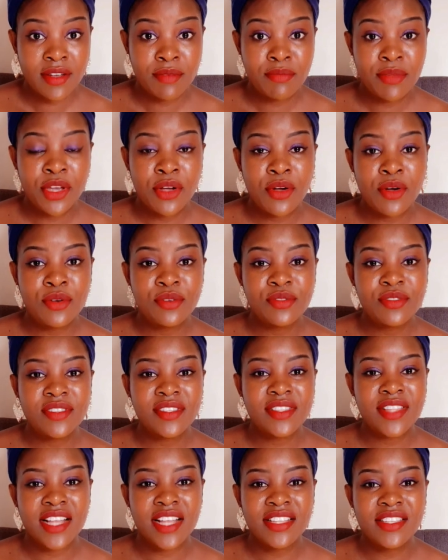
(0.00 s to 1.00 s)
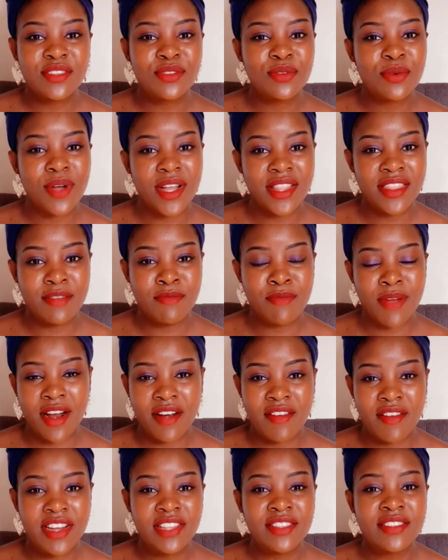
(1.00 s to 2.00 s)
because that is what the
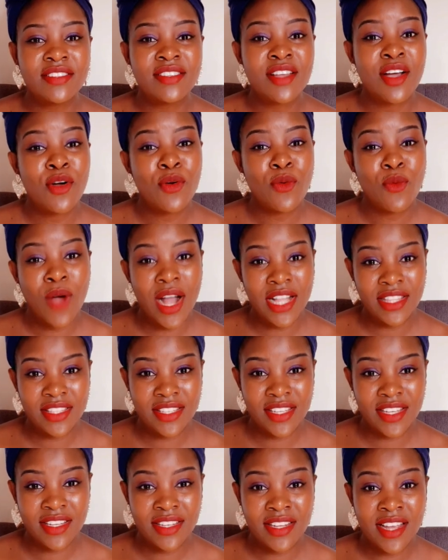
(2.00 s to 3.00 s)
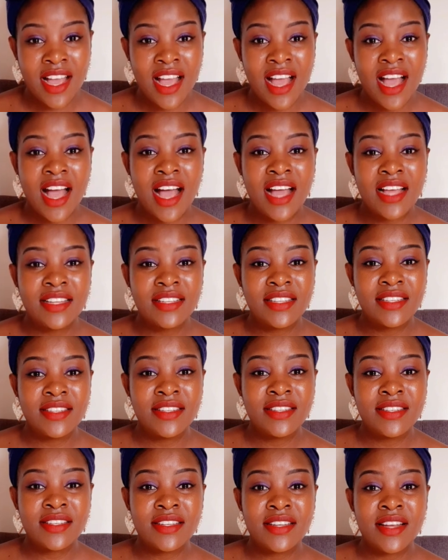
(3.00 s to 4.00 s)
parents wanted.
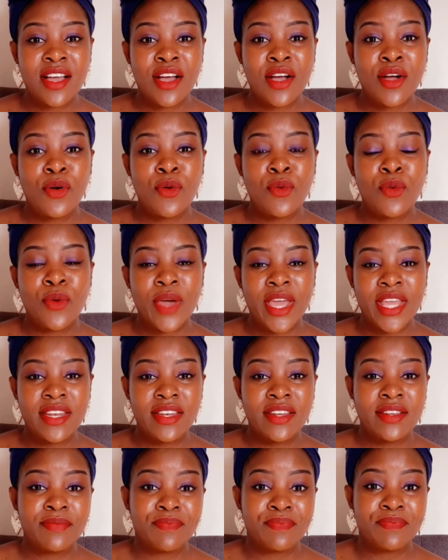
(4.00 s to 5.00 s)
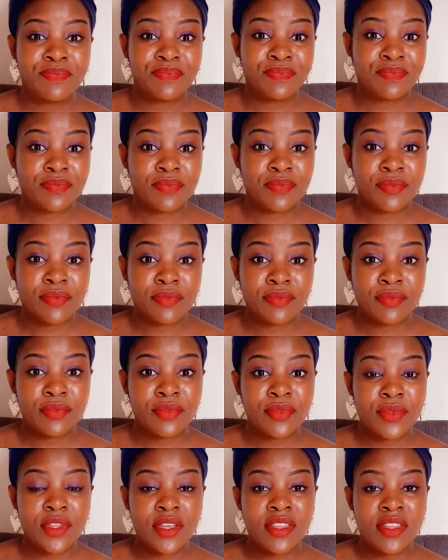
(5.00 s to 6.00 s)
And when
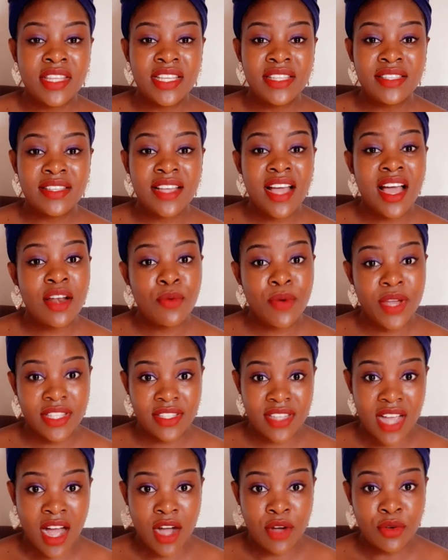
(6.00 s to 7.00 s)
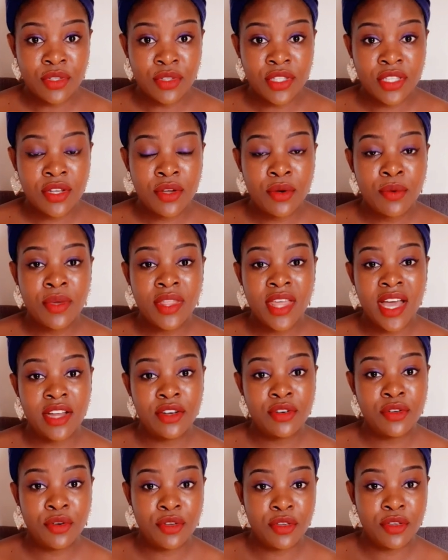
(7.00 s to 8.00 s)
this girl went out with her
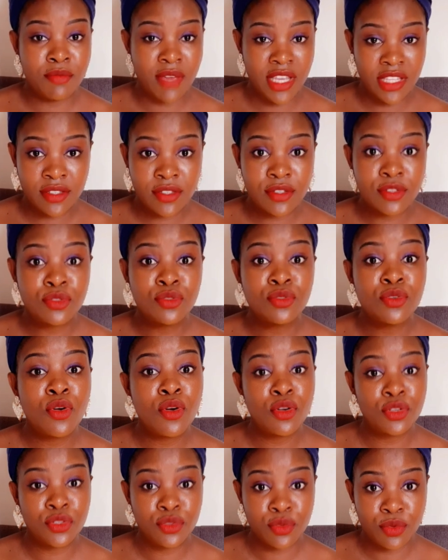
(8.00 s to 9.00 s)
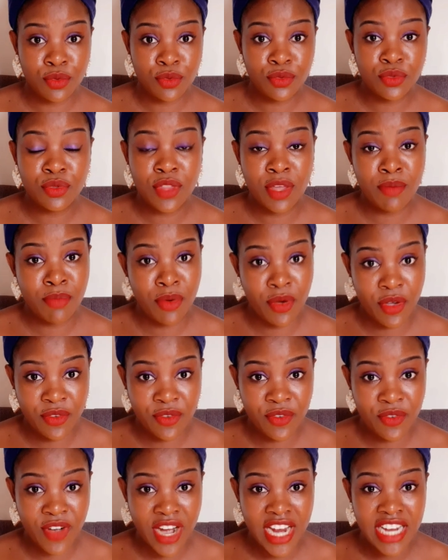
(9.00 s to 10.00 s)
documents to go to, to the
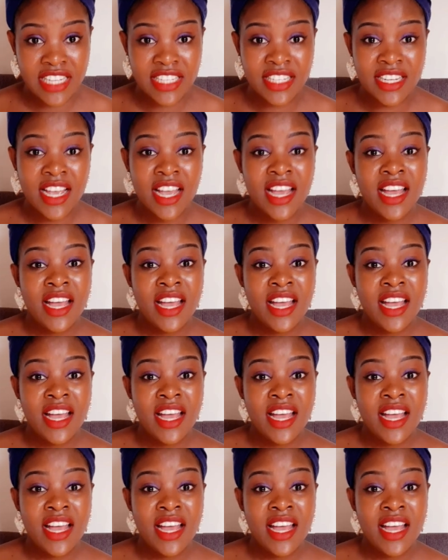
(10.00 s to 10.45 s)
boyfriend,